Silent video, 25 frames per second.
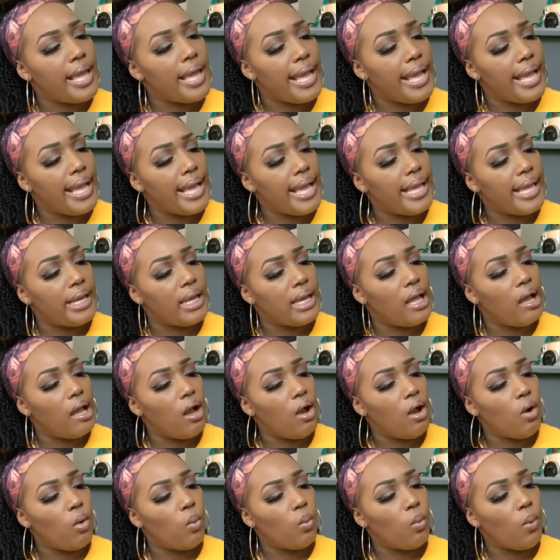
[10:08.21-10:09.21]
And
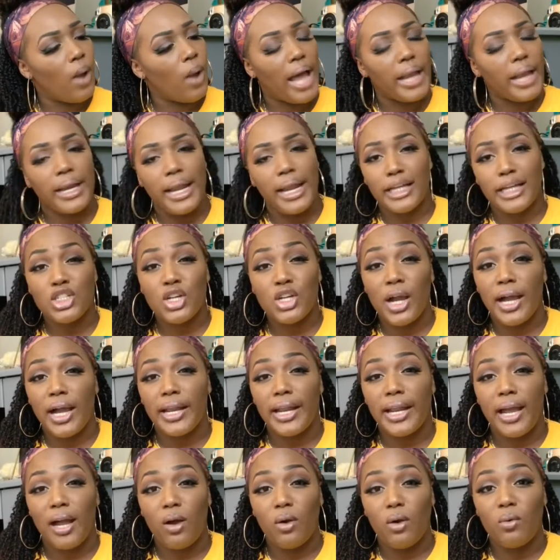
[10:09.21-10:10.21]
why not
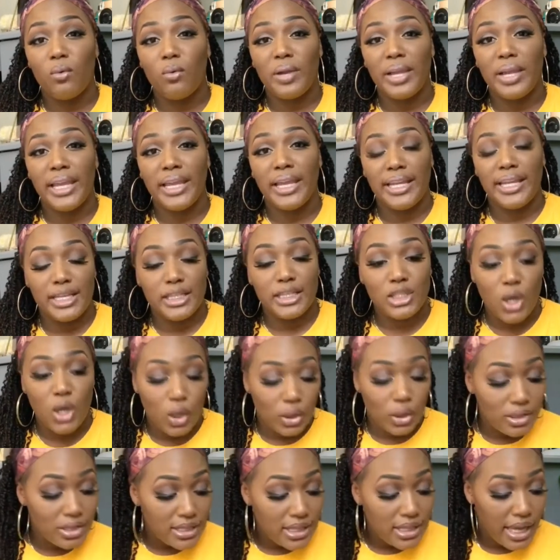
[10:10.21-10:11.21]
try it out when it's
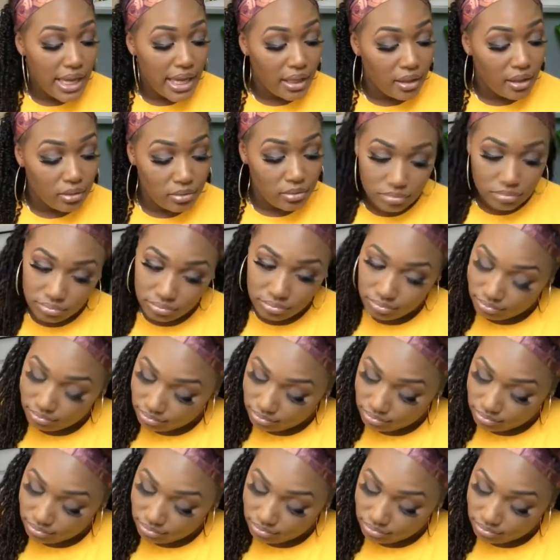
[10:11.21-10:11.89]
on sale?